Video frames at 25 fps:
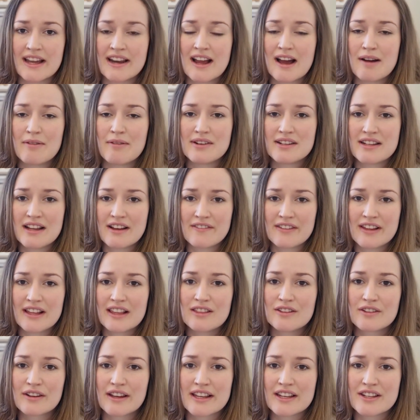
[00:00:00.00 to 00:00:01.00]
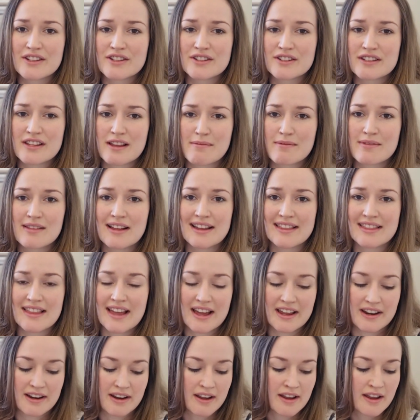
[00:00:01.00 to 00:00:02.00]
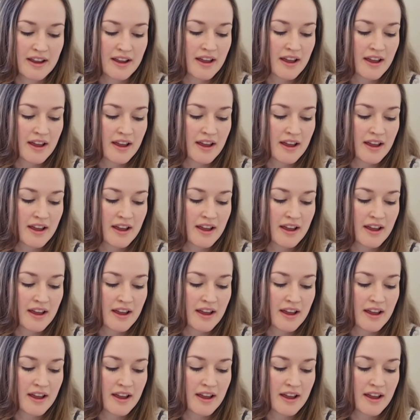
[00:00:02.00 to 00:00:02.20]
and I would definitely look into something like that,